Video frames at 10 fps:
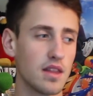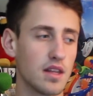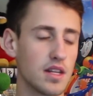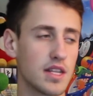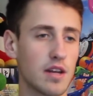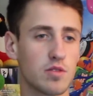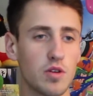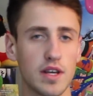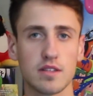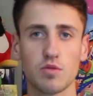the Nintendo
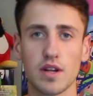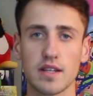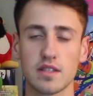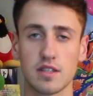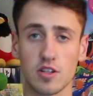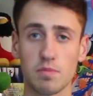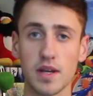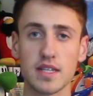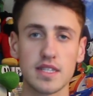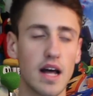2DS and 3DS is such a
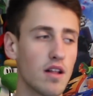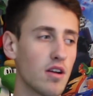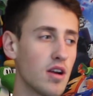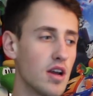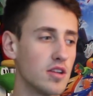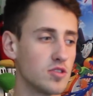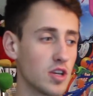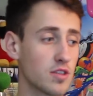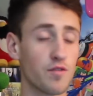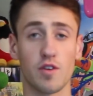big seller
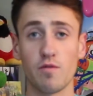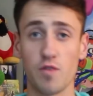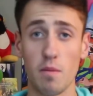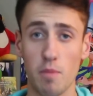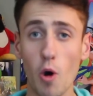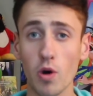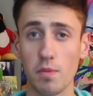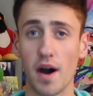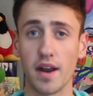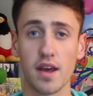just for from
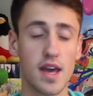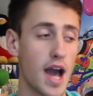Pokemon.